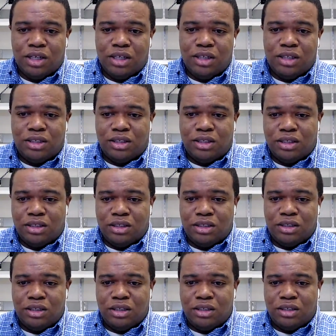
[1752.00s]
Let's
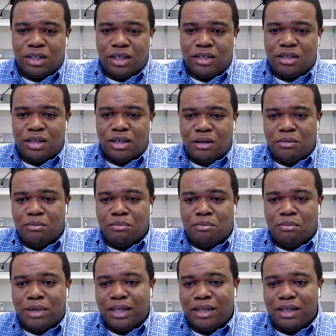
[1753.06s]
see. Next thing,
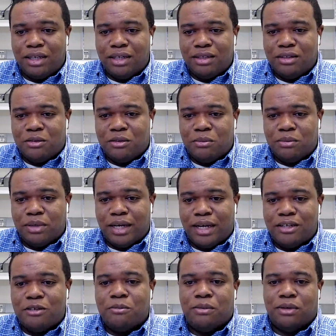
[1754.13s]
Mike
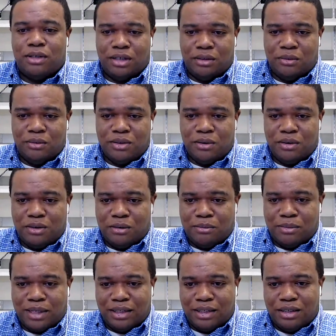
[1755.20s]
Asbury. What's going on,
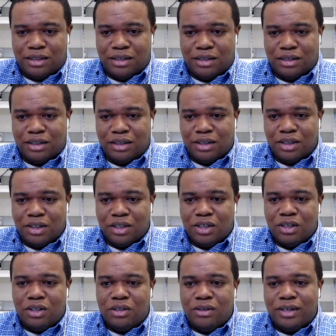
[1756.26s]
Mike?
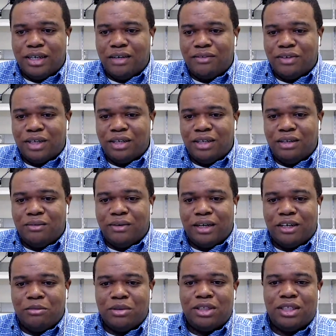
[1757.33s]
Do you have any
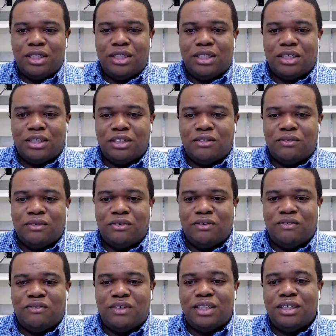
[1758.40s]
recommendations for
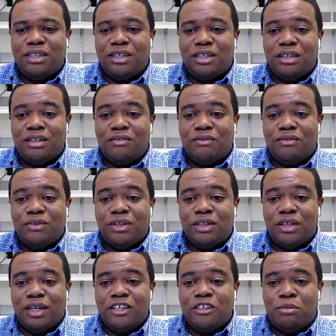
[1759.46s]
finding
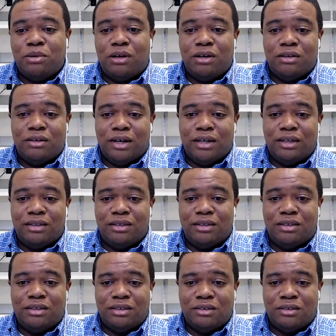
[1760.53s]
freelance blog writers?